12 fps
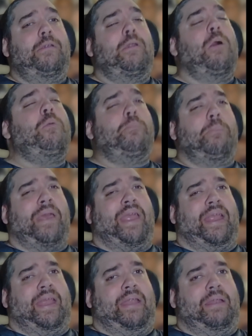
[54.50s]
don't
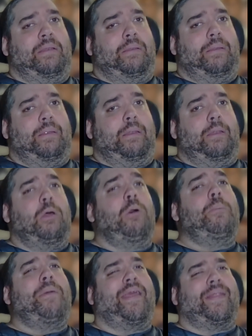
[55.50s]
make it
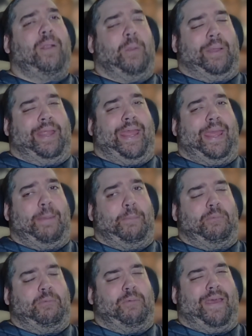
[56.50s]
don't make their
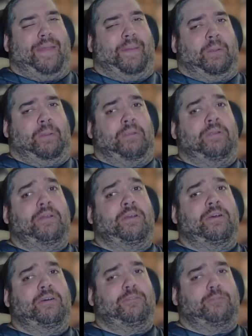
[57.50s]
games rather
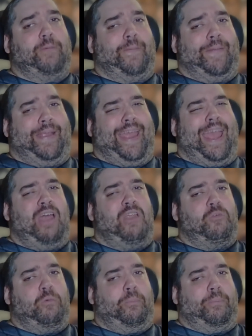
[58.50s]
for the
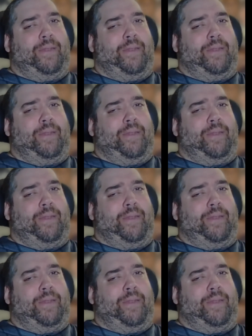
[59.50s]
casual